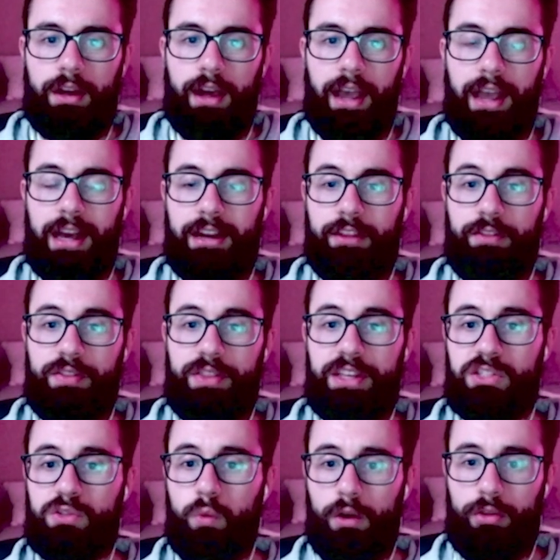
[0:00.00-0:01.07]
And in
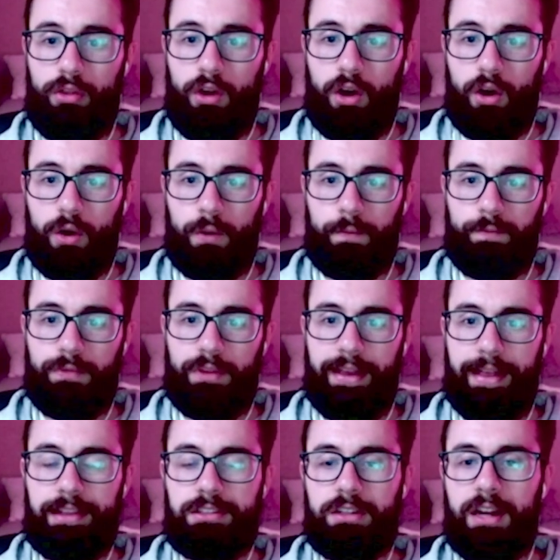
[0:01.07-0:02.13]
this one though,
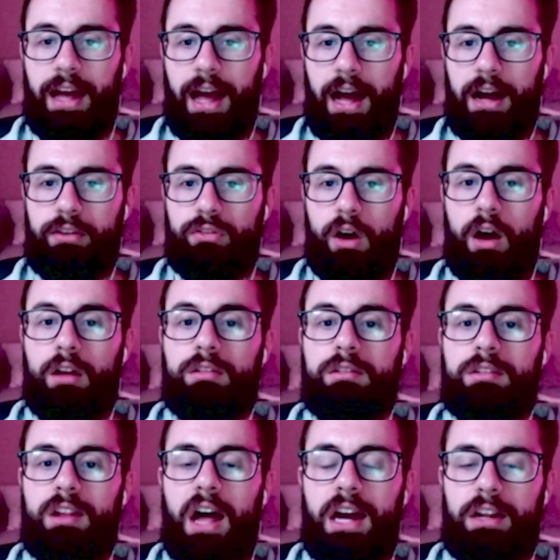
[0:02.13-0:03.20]
it's going to have a
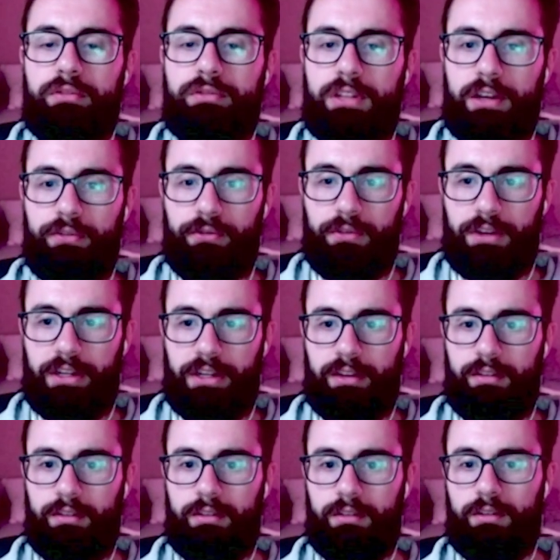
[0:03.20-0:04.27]
lot of different
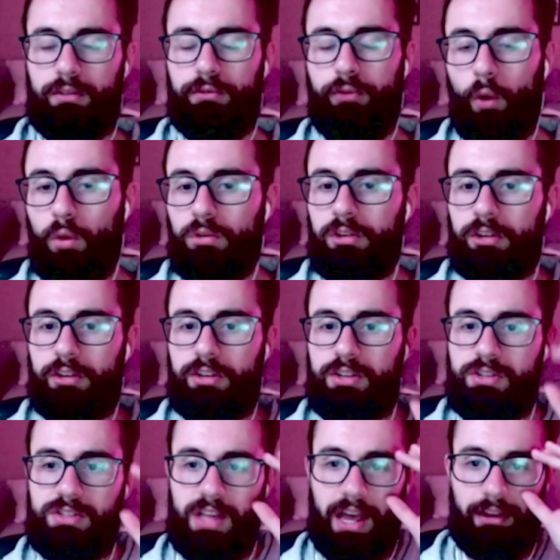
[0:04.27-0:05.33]

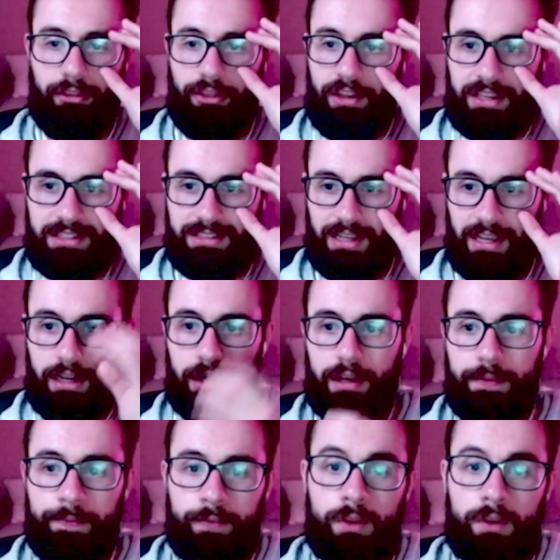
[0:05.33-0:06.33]
folders and things in it.